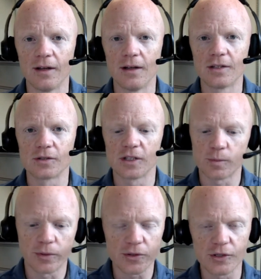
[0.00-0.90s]
So this
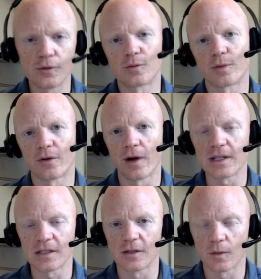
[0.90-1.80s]
person who's
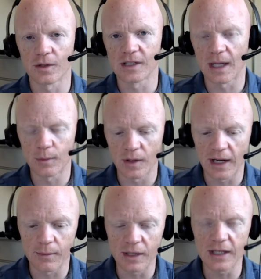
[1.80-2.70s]
progressing towards type two
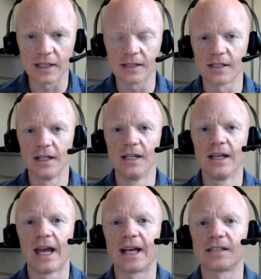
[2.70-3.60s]
diabetes
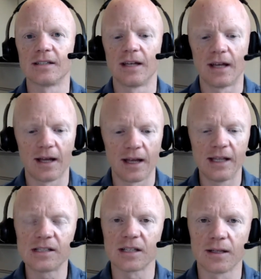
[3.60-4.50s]
has
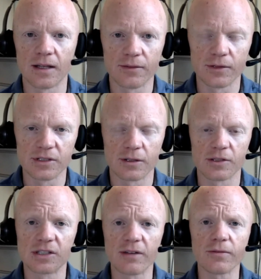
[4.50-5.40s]
insulin levels that are
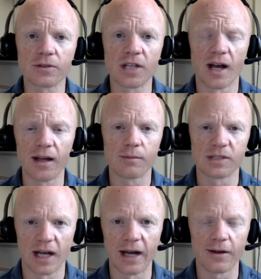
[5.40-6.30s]
several
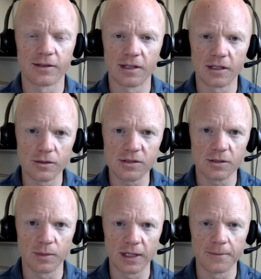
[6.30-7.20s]
times higher than they used to
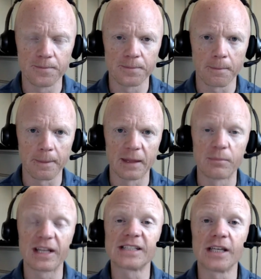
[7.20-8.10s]
be,
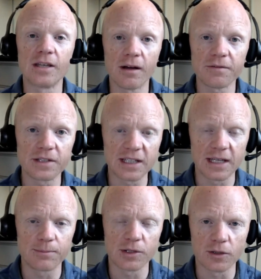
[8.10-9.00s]
but it's enough to
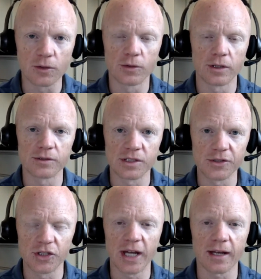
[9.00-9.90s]
keep the glucose in
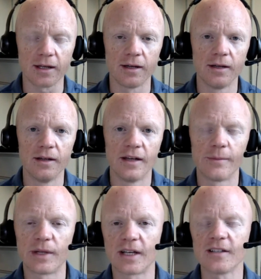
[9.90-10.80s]
check. And
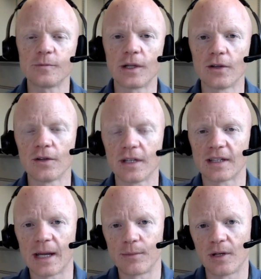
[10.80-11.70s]
because we look at
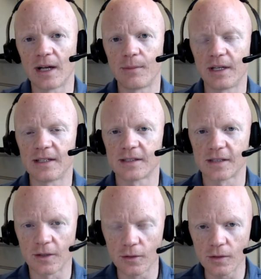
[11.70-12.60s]
type two diabetes as a
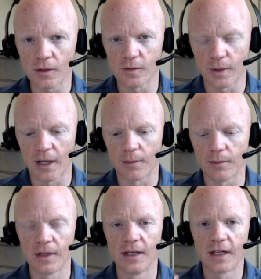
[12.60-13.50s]
glucose problem,
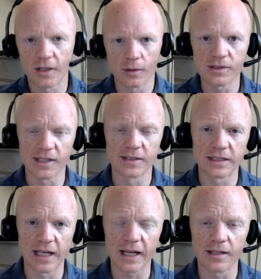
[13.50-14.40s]
it goes
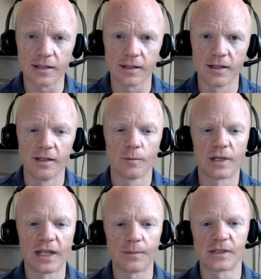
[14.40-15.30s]
undetected. We
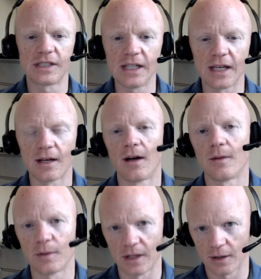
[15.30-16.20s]
keep seeing,
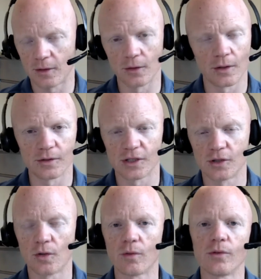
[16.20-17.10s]
oh, the glucose is
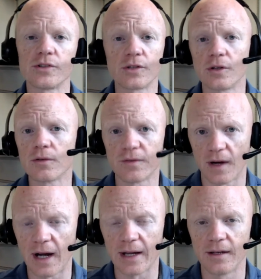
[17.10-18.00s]
normal, so you're
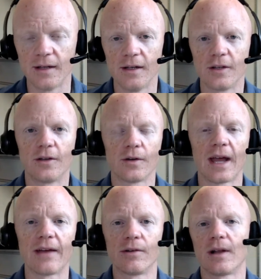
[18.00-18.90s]
fine. You don't
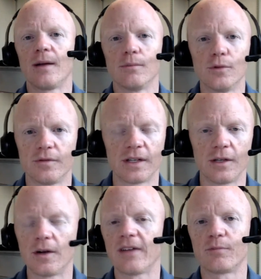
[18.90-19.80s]
have, you're not moving, you
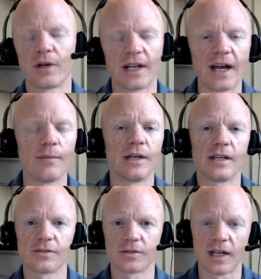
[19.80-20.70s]
don't have
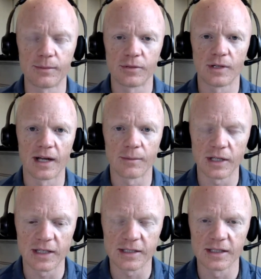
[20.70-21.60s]
prediabetes or type two
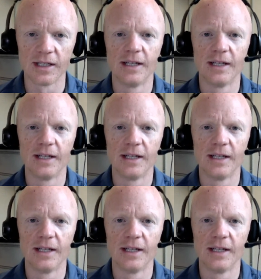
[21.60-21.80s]
diabetes.